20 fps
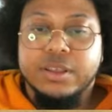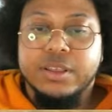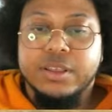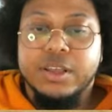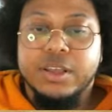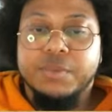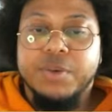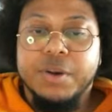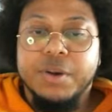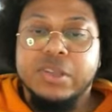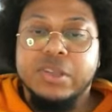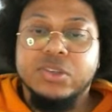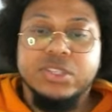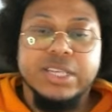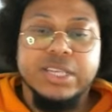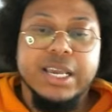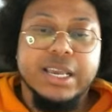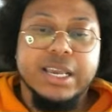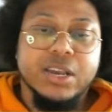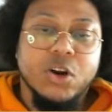The primary lotus
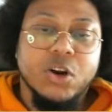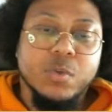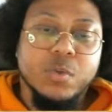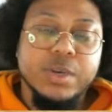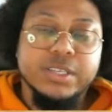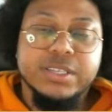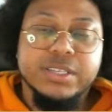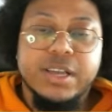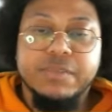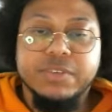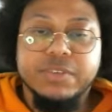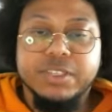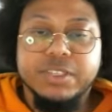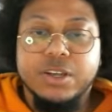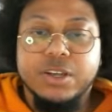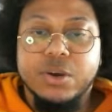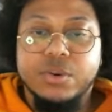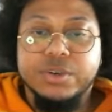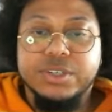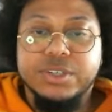kick can always obviously
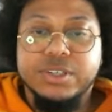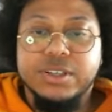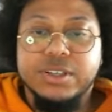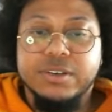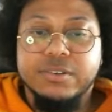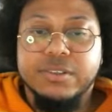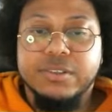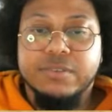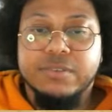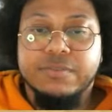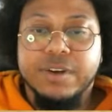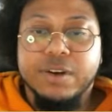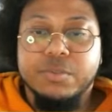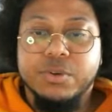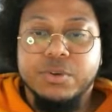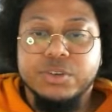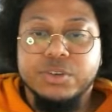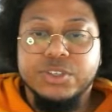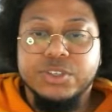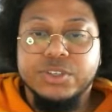go into the
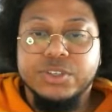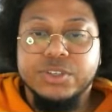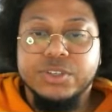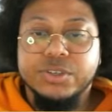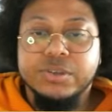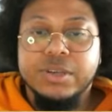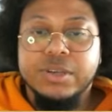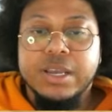fireball jutsu.